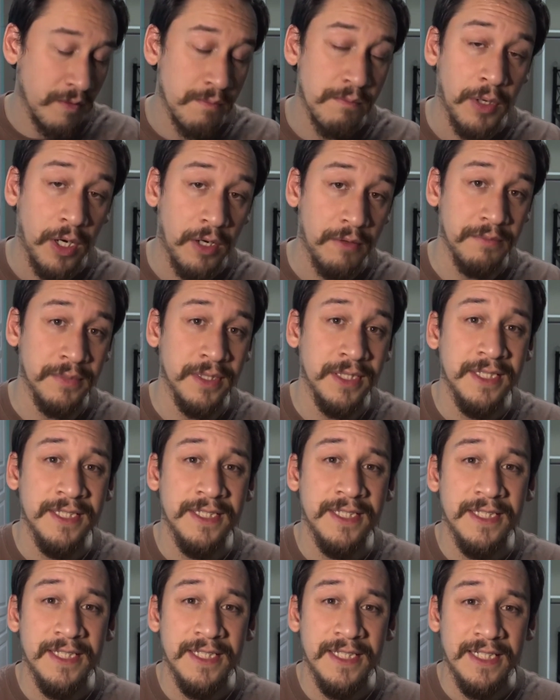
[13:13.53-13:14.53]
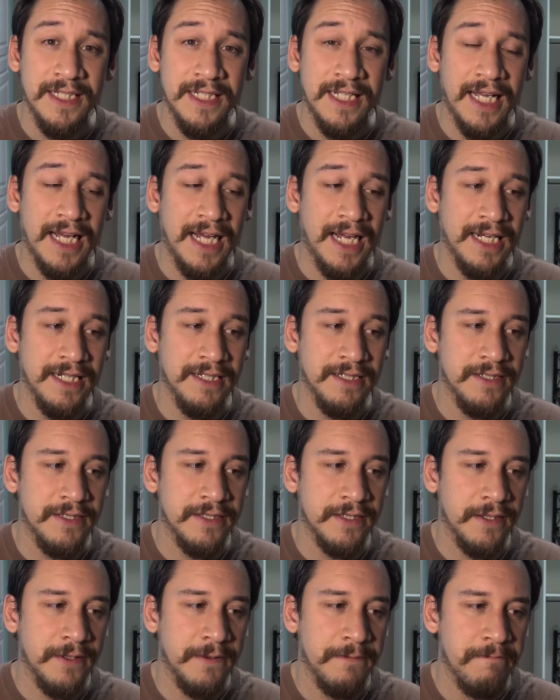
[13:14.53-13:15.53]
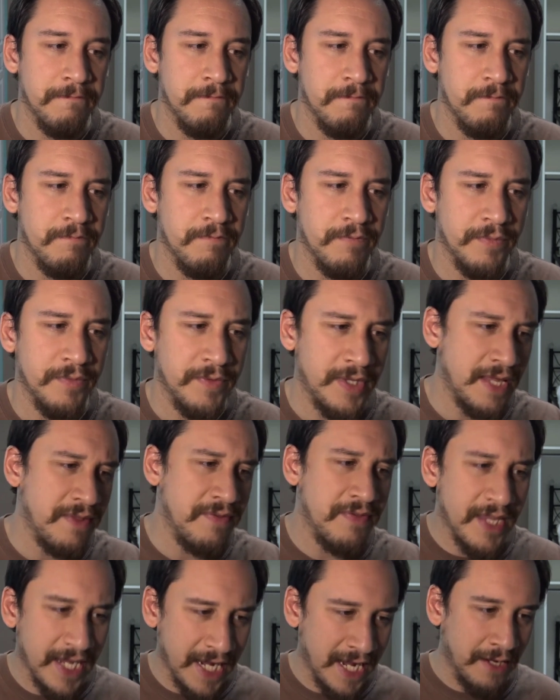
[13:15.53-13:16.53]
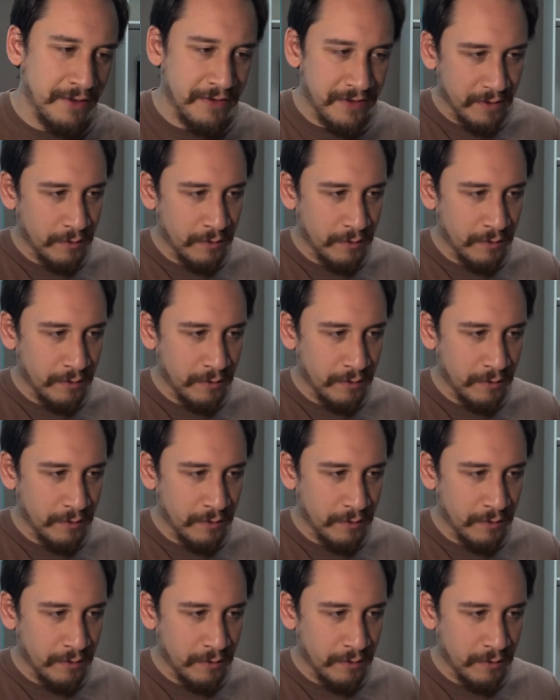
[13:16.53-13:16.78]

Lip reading: bomb. And then the